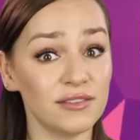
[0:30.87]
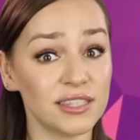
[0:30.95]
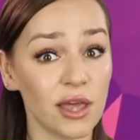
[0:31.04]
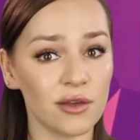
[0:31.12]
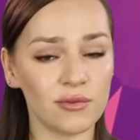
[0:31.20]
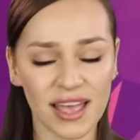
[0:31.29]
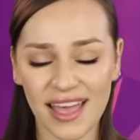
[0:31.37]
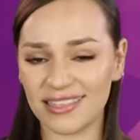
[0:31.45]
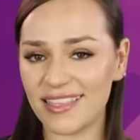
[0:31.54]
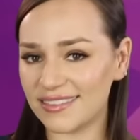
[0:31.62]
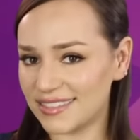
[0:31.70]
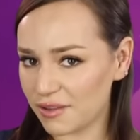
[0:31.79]
So
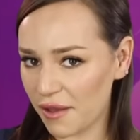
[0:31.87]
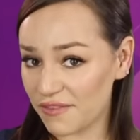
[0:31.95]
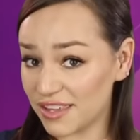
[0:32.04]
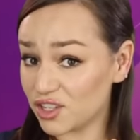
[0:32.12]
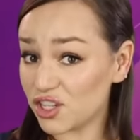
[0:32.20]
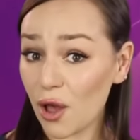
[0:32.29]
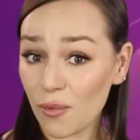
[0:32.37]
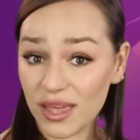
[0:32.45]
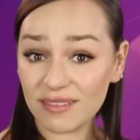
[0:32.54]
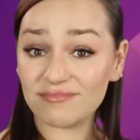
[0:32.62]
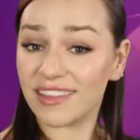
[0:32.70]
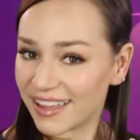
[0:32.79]
let's dive in, shall
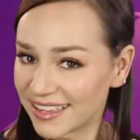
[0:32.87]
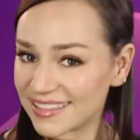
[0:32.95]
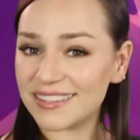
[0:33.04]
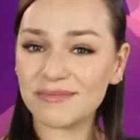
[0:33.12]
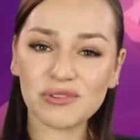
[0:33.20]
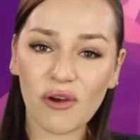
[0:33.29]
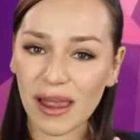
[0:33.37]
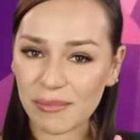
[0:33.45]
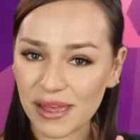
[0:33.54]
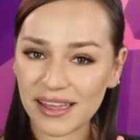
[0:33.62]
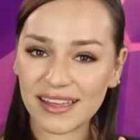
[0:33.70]
we? Like and subscribe.